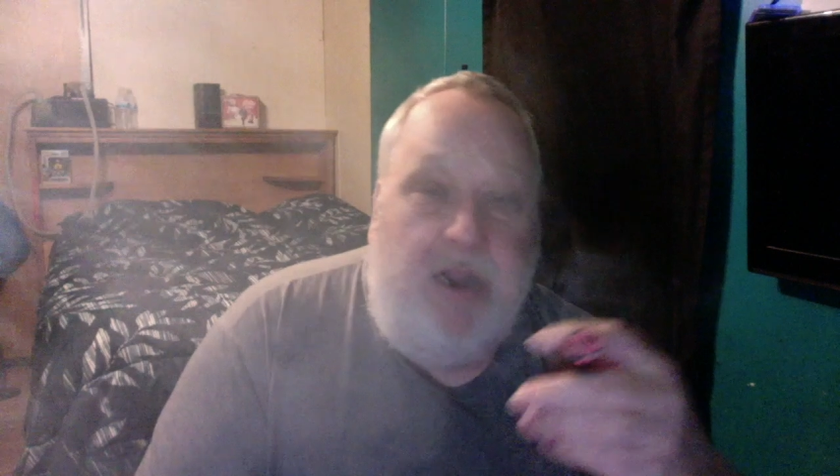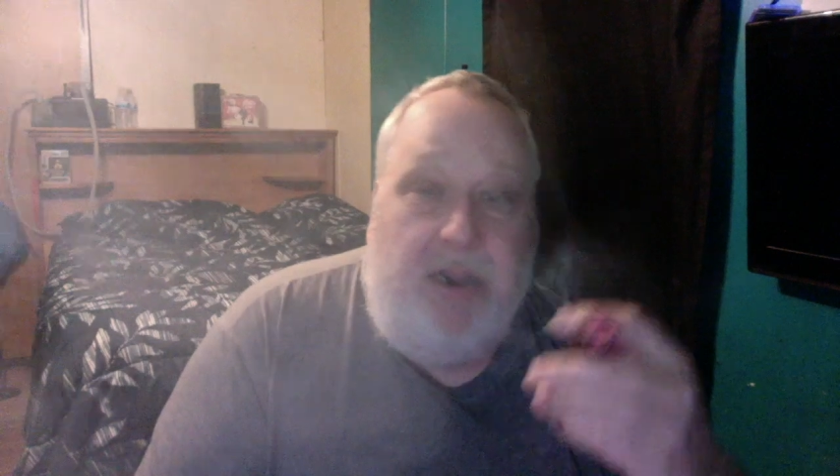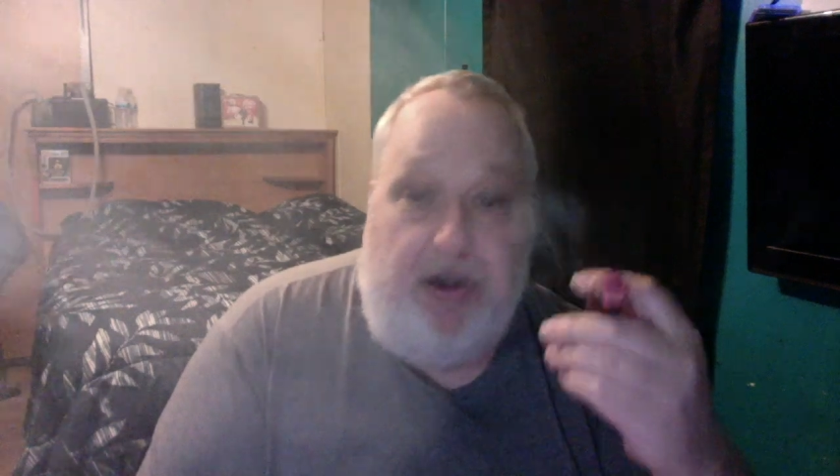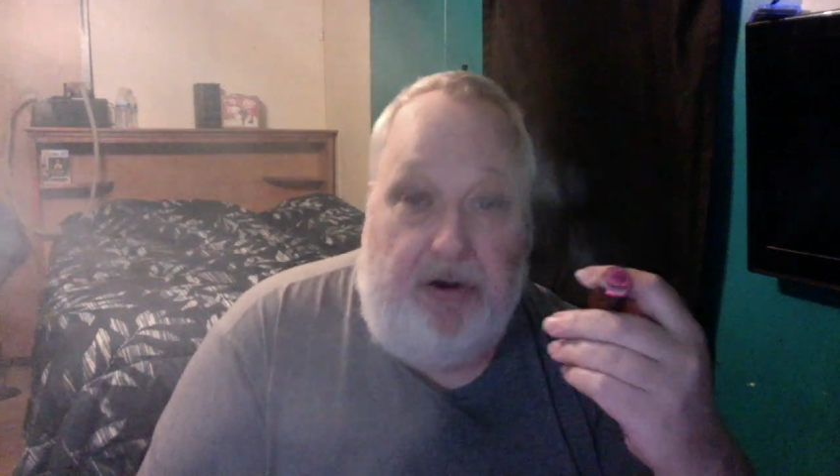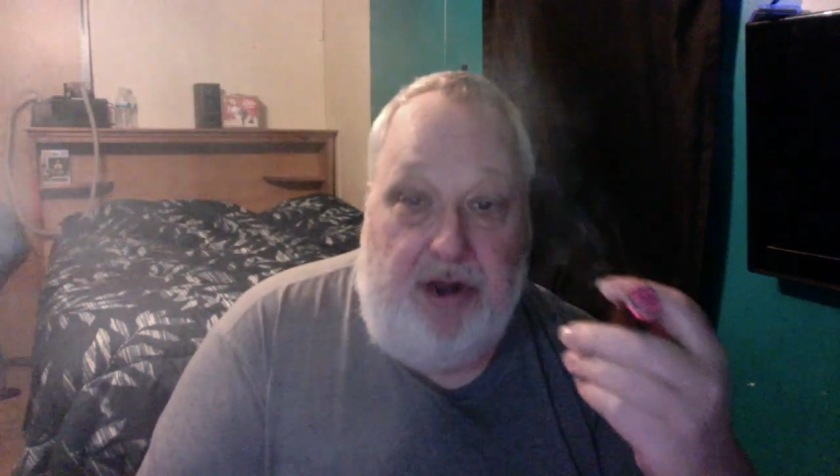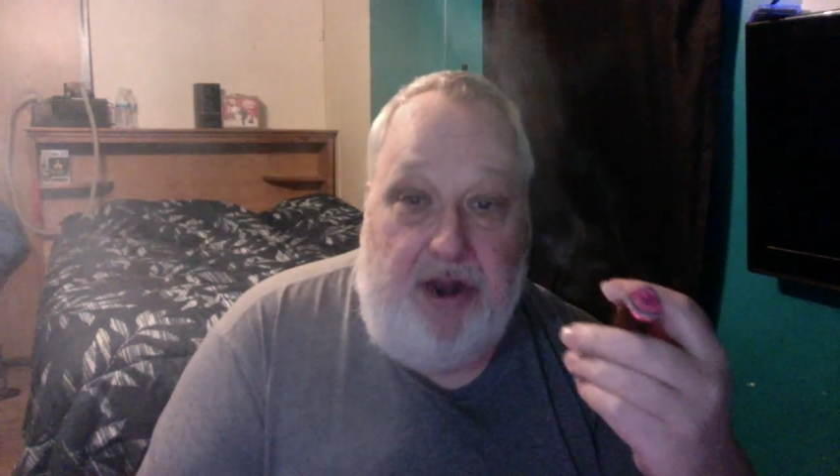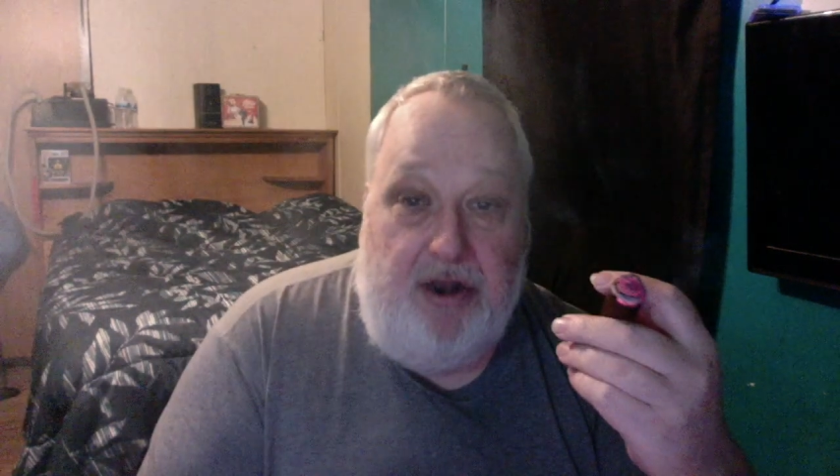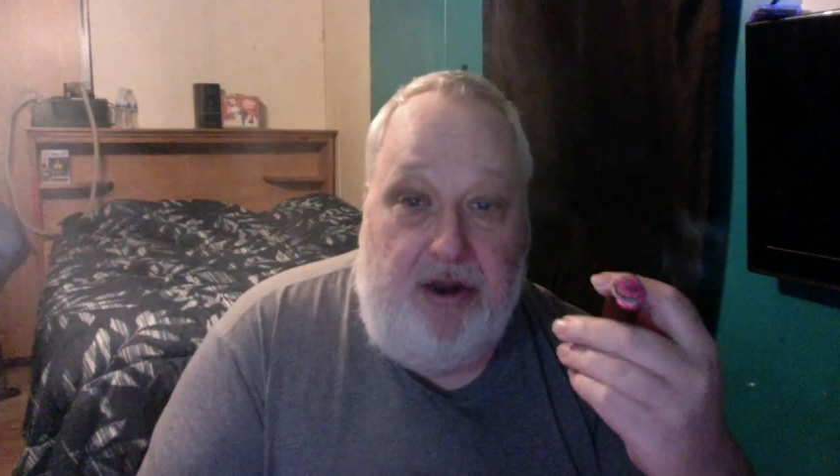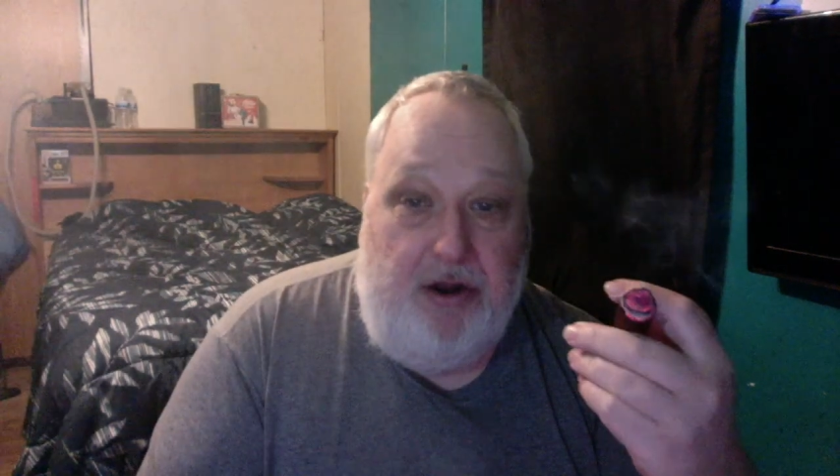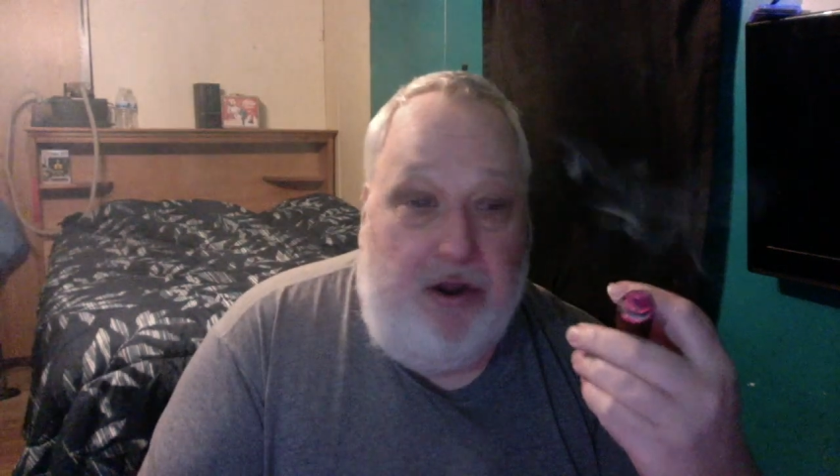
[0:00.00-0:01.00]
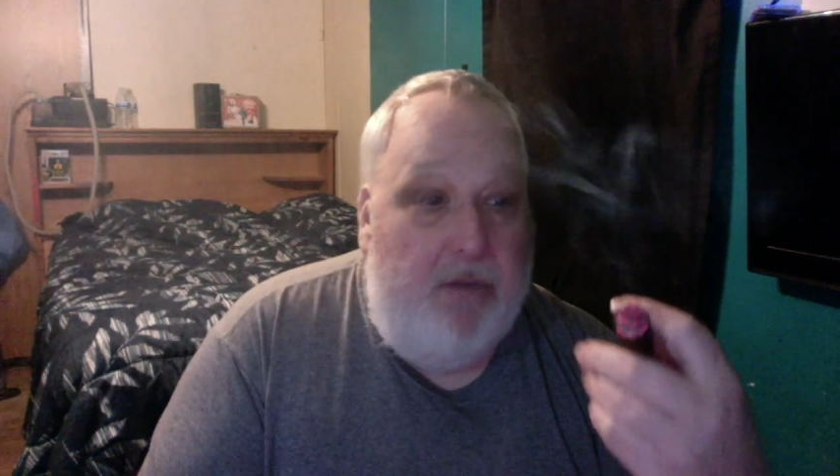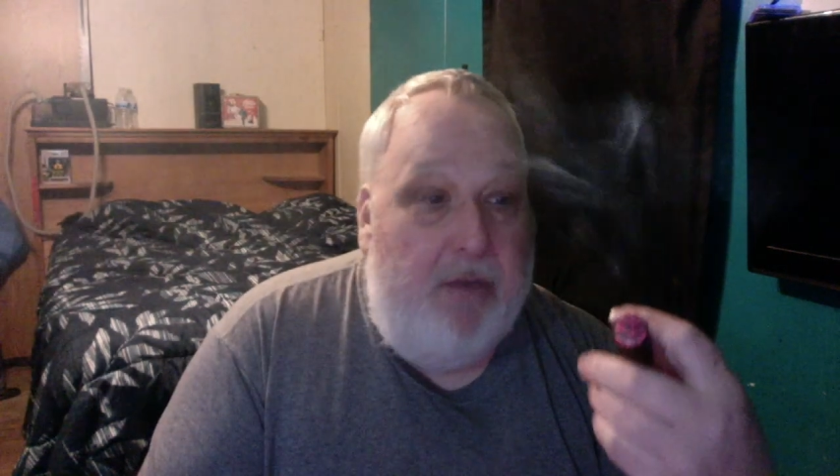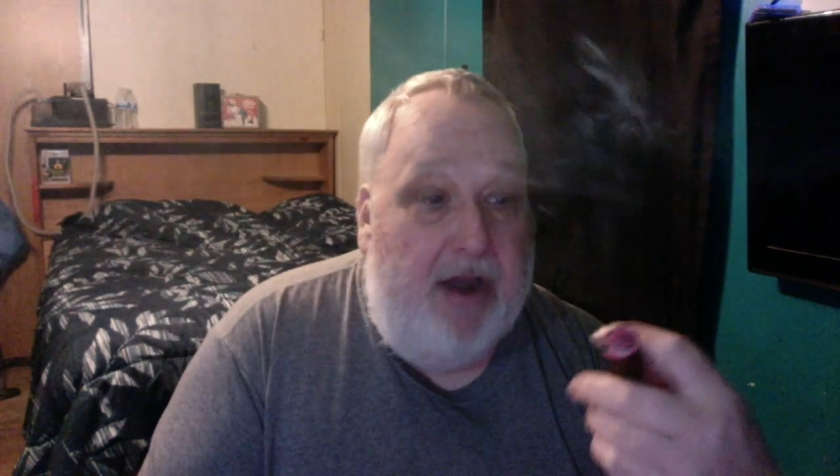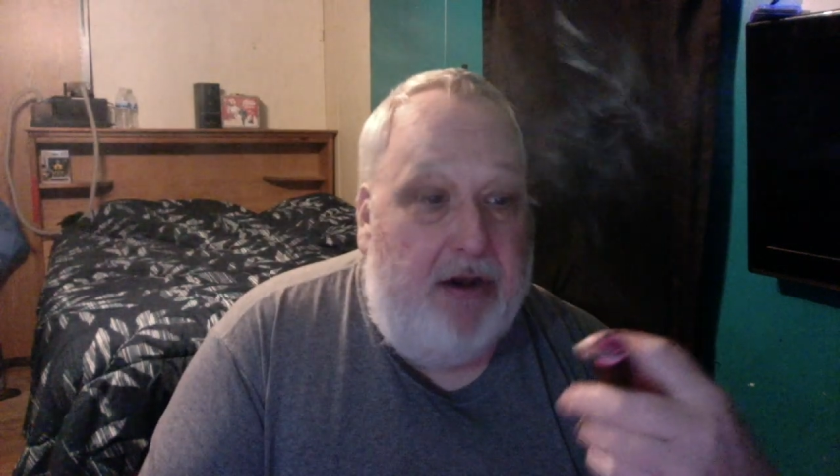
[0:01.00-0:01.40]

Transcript: Still getting a good amount